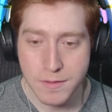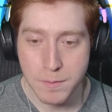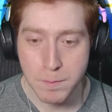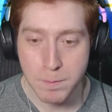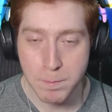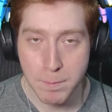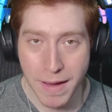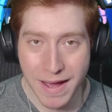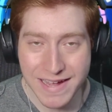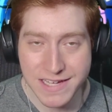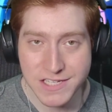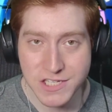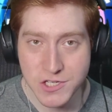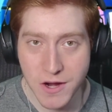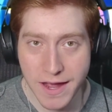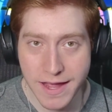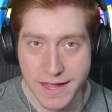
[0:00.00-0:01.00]

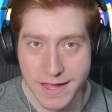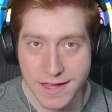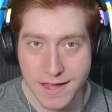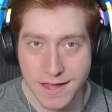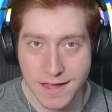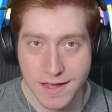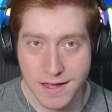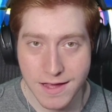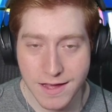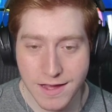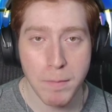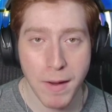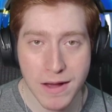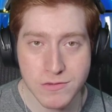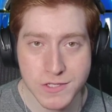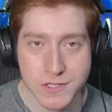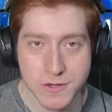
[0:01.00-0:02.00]
Mechatrike,
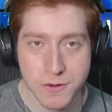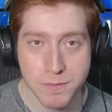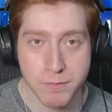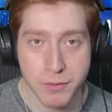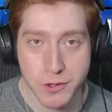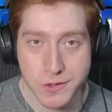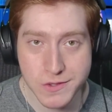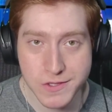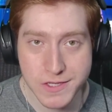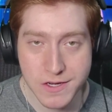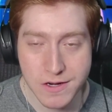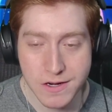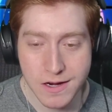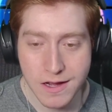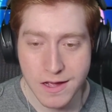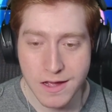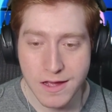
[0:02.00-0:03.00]
Bowser
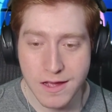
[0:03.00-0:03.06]
Bruiser,